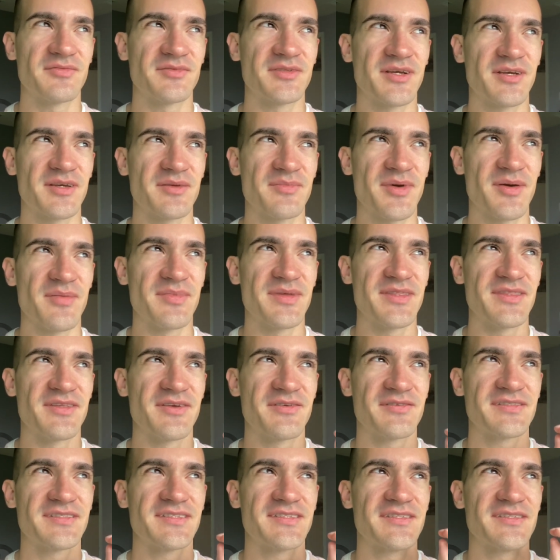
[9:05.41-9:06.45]
talking about. But
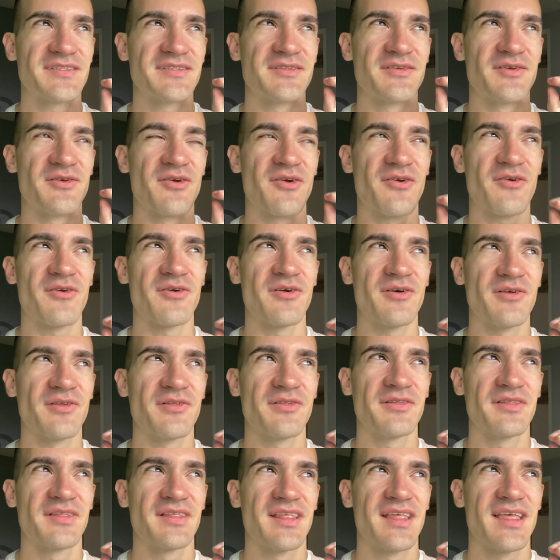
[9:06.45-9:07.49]
there's this
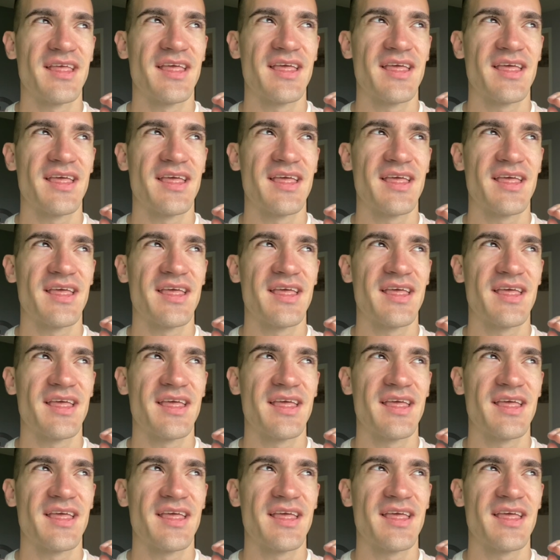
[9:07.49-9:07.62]
girl,